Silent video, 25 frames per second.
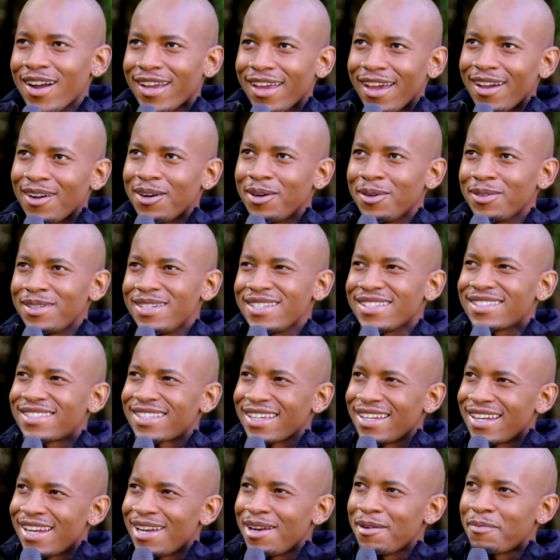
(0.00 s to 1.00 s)
Okay, who
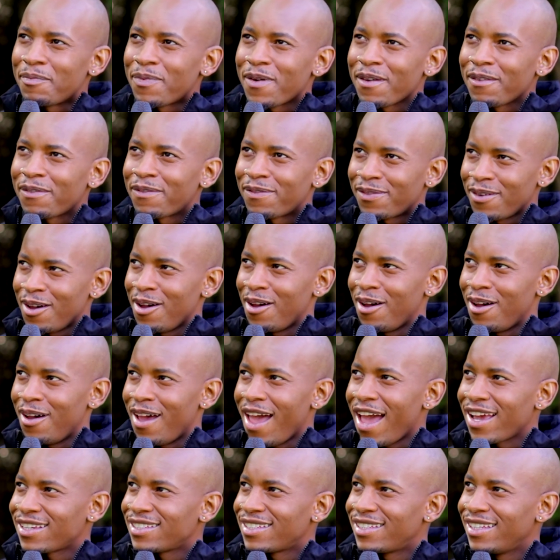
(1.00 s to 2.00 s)
does Sanele
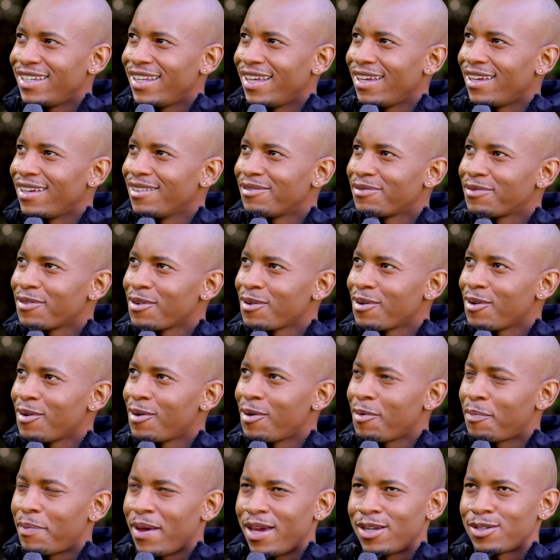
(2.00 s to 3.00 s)
prefer actually
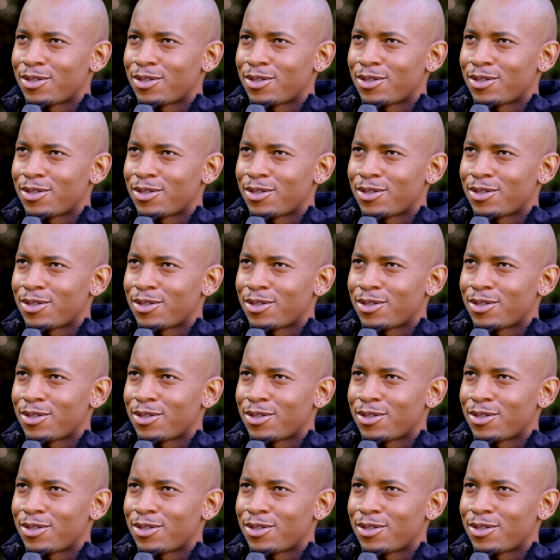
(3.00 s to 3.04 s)
for